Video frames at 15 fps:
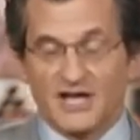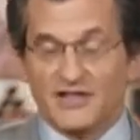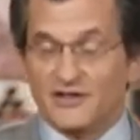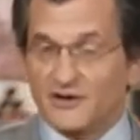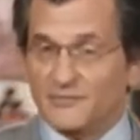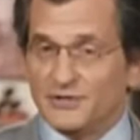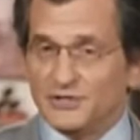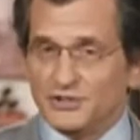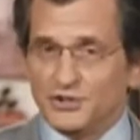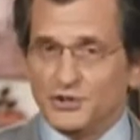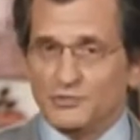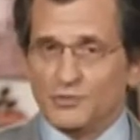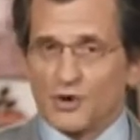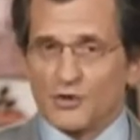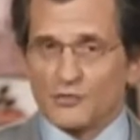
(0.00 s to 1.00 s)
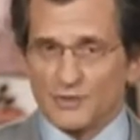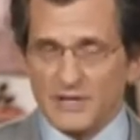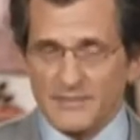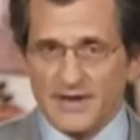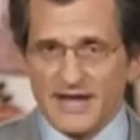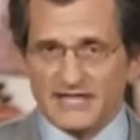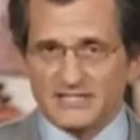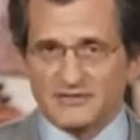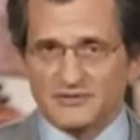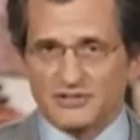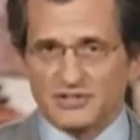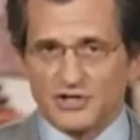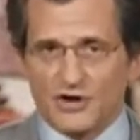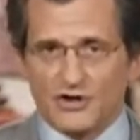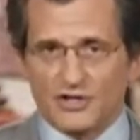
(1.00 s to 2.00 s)
There have been two more remakes of A
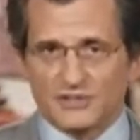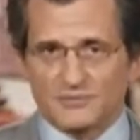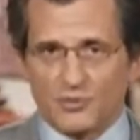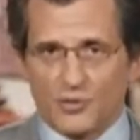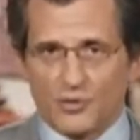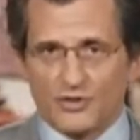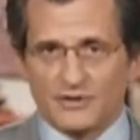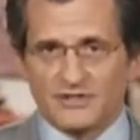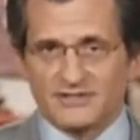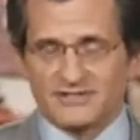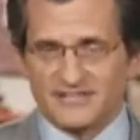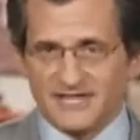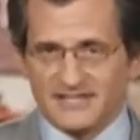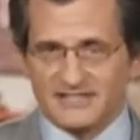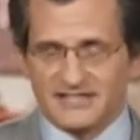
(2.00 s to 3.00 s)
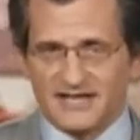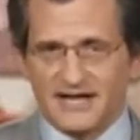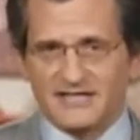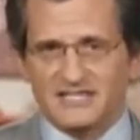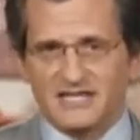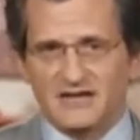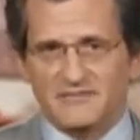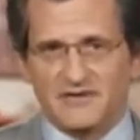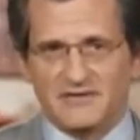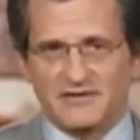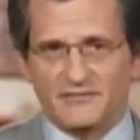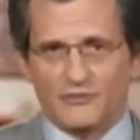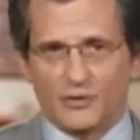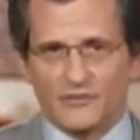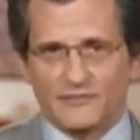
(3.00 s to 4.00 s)
Star is Born since the
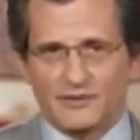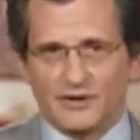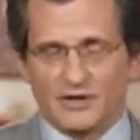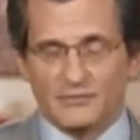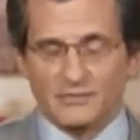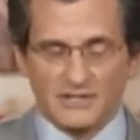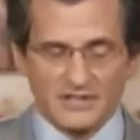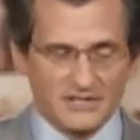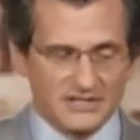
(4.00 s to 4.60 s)
1954 film.